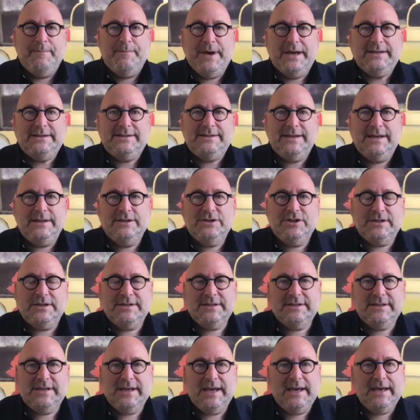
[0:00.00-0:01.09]
But
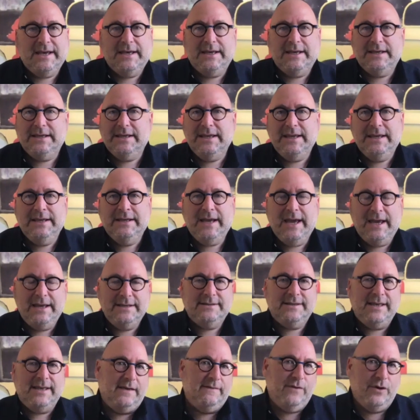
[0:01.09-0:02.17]
just in
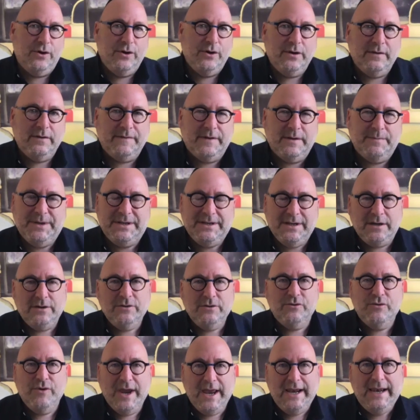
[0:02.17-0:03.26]
case they've heard of it, but don't
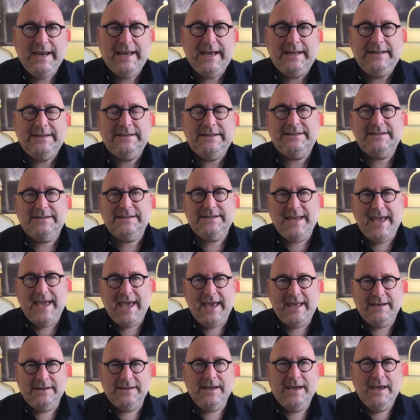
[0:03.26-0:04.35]
really
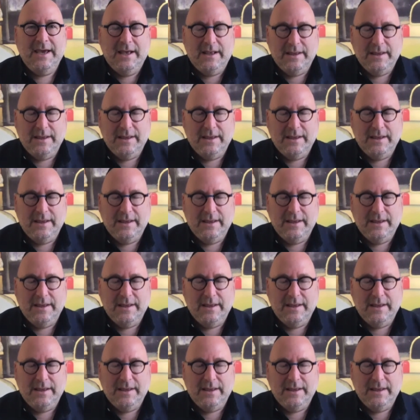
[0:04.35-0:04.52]
understand